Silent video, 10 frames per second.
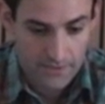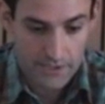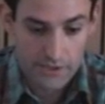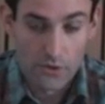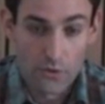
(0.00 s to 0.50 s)

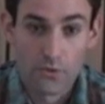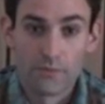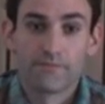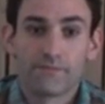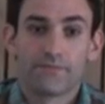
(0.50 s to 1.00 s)

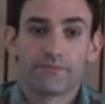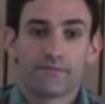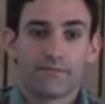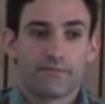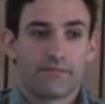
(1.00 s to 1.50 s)
So
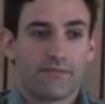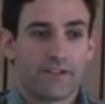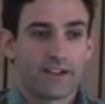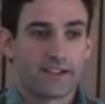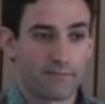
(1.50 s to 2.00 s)

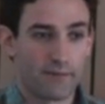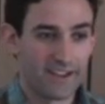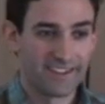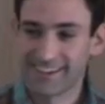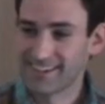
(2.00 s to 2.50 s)
the
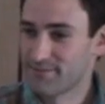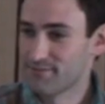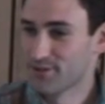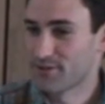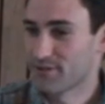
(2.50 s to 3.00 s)
main
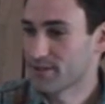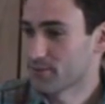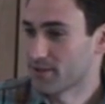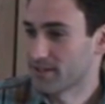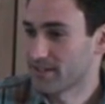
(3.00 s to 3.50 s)
contribution of this
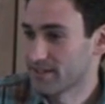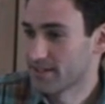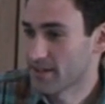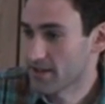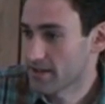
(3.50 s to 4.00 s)
work is